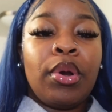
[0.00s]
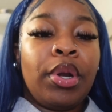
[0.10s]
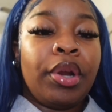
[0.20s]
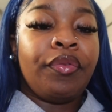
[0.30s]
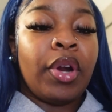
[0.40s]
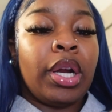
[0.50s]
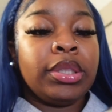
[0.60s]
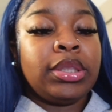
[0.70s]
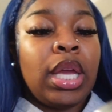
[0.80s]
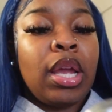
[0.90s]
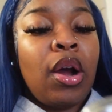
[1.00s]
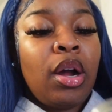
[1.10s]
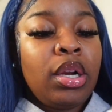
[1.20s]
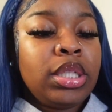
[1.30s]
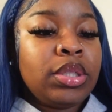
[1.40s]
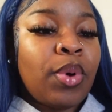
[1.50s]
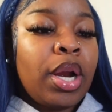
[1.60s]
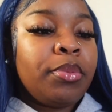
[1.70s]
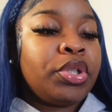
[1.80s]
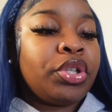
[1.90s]
go there first, and Aldi's
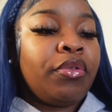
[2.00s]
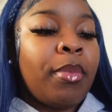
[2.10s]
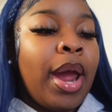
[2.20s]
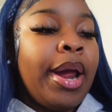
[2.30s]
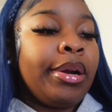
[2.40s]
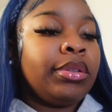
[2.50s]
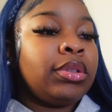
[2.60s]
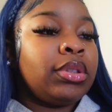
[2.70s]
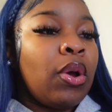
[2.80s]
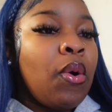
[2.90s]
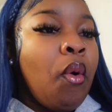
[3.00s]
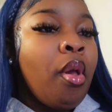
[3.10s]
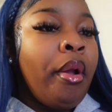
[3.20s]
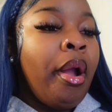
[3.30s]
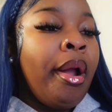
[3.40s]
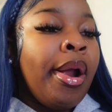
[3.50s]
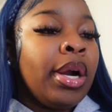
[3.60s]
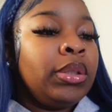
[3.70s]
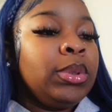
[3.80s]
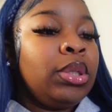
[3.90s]
right up the street from my house, so
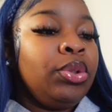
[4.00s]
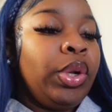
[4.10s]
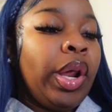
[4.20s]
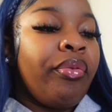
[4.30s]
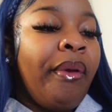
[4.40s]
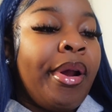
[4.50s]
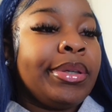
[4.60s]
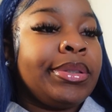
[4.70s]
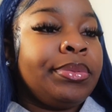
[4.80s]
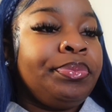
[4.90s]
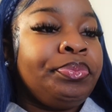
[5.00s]
we're gonna do that first.